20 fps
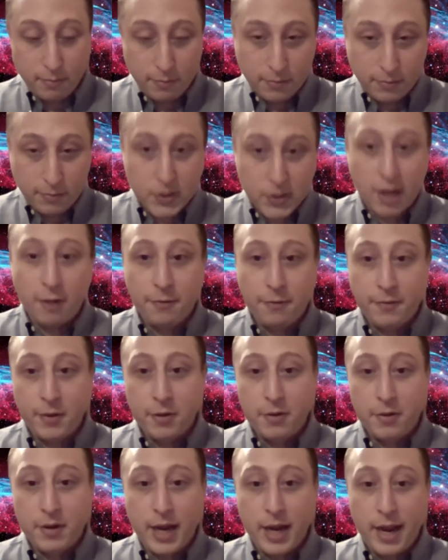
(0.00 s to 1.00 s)
cell
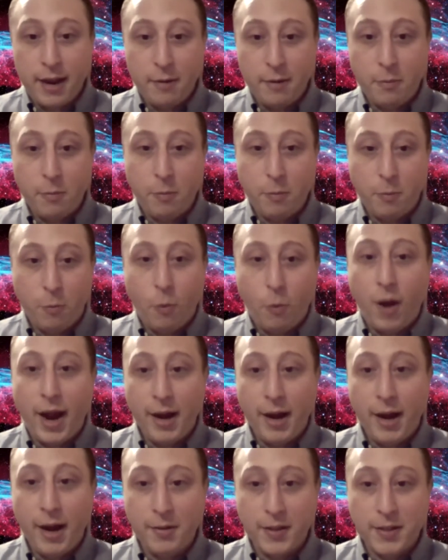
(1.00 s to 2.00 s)
phone and
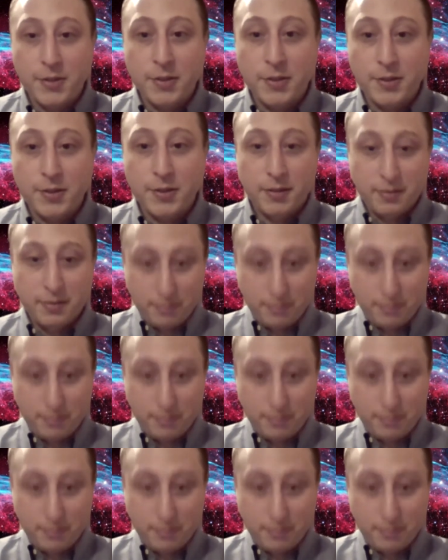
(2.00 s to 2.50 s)
wireless